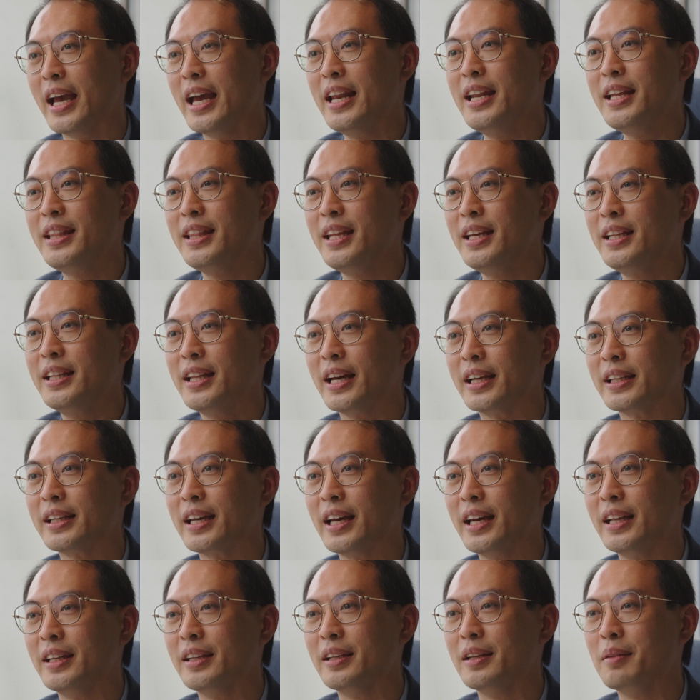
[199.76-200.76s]
Anything that
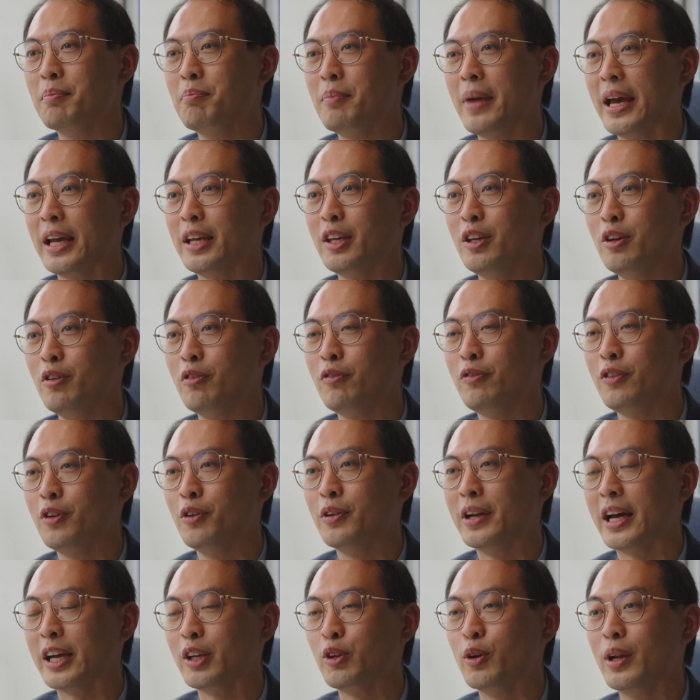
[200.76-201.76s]
can make you feel
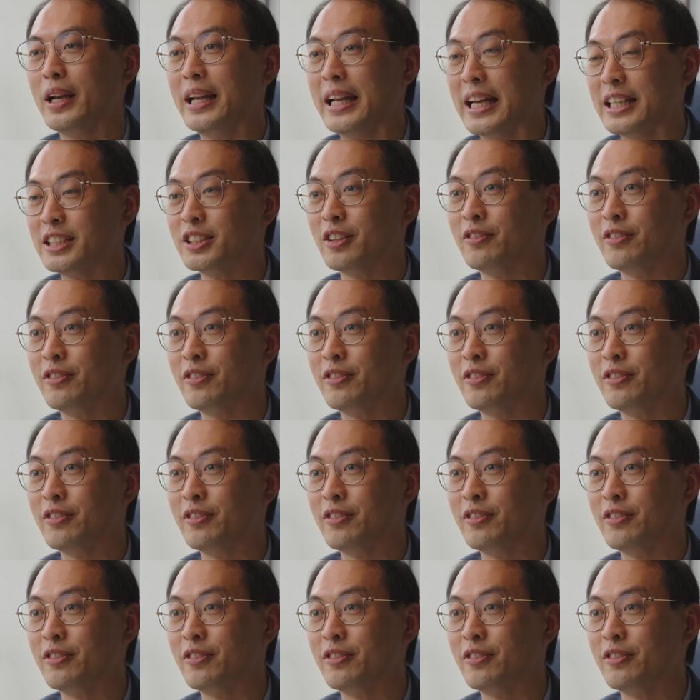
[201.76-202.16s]
like you're less